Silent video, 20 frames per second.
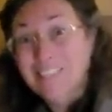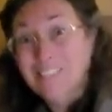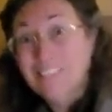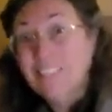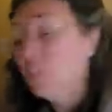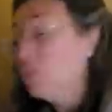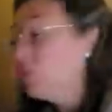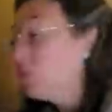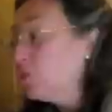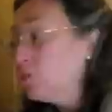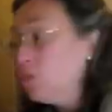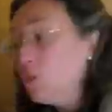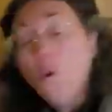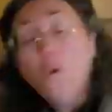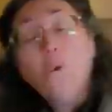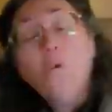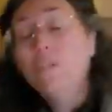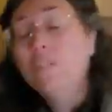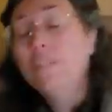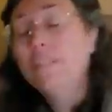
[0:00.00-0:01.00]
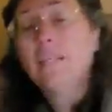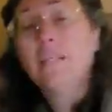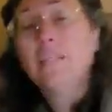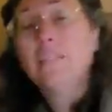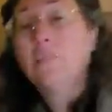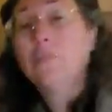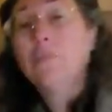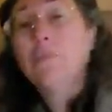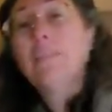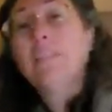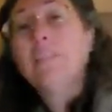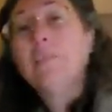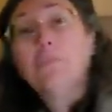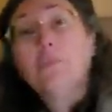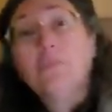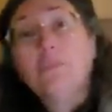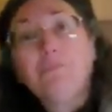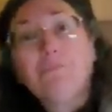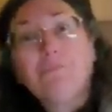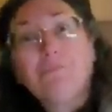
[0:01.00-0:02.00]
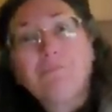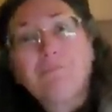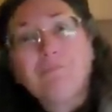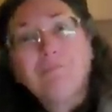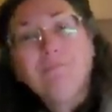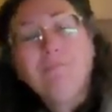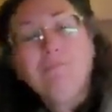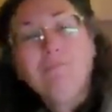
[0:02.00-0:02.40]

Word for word: because it's ah. totally customizable. Is